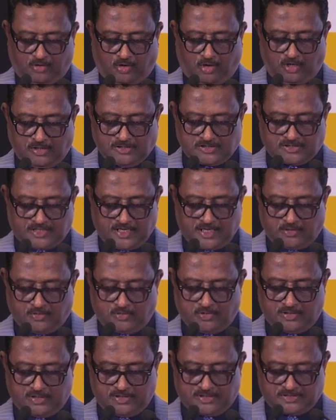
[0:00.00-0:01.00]
all
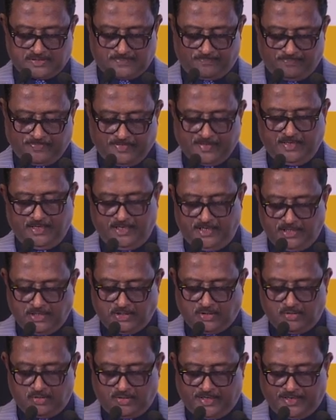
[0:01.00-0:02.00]
stakeholders,
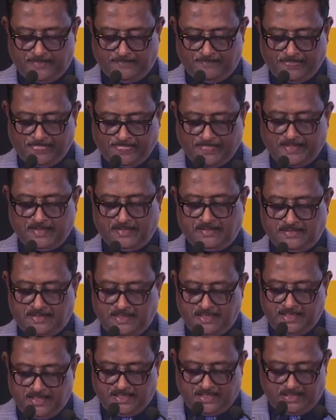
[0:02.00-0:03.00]
including the
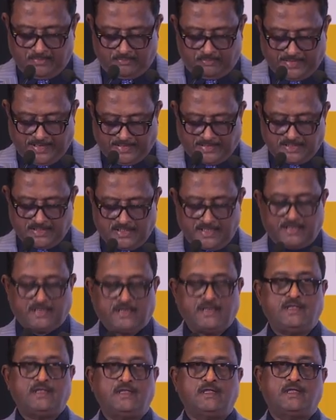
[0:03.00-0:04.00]
legal
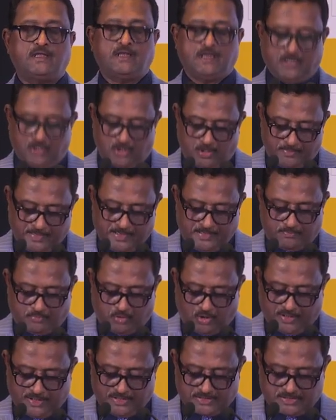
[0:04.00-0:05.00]
fraternity, government
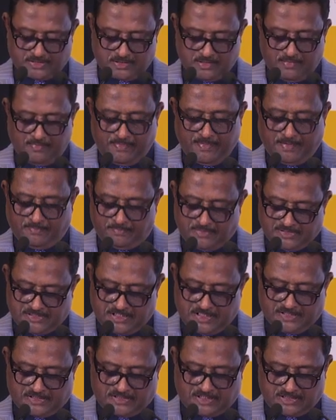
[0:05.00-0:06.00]
bodies,
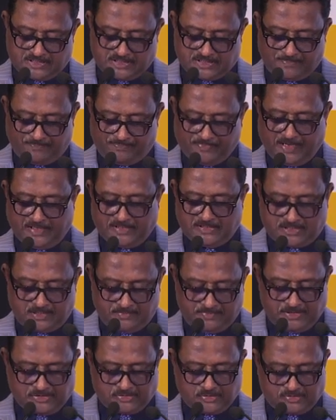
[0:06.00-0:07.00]
businesses, and
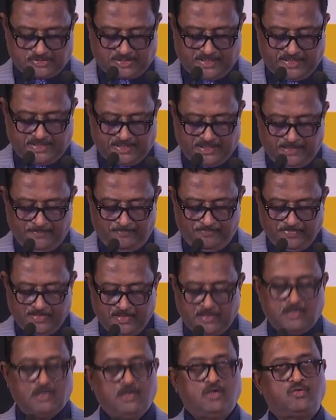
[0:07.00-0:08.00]
civil society,
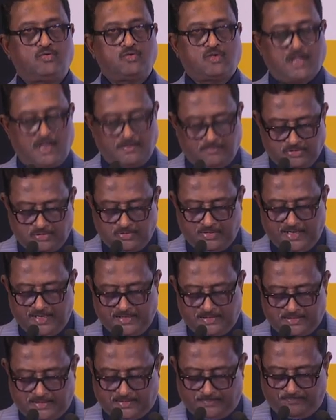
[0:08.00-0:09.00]
to come
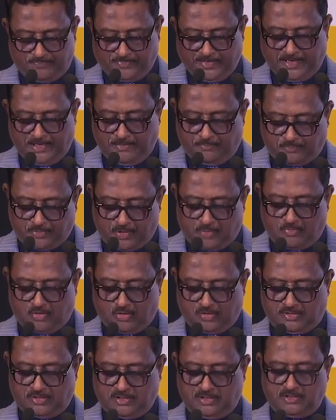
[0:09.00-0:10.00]
together and
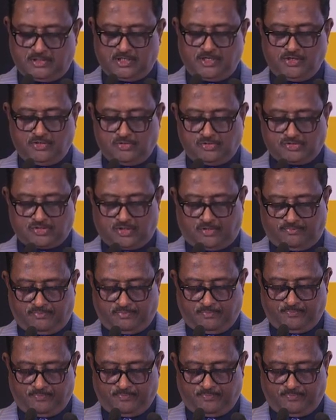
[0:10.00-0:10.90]
promote the use of